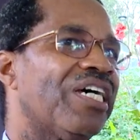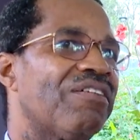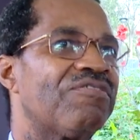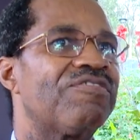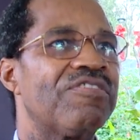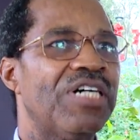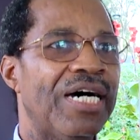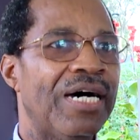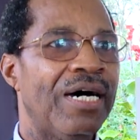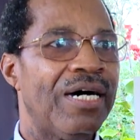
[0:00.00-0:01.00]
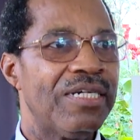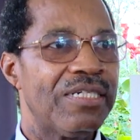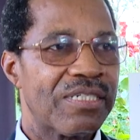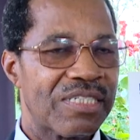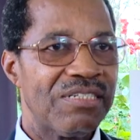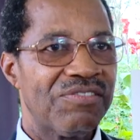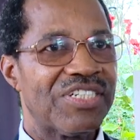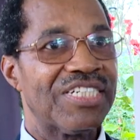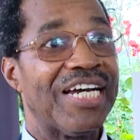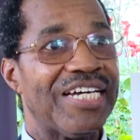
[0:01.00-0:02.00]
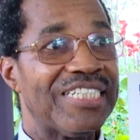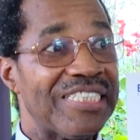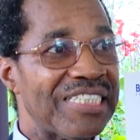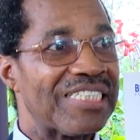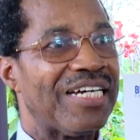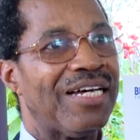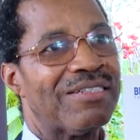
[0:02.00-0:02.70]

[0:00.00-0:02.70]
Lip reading: have received guidance.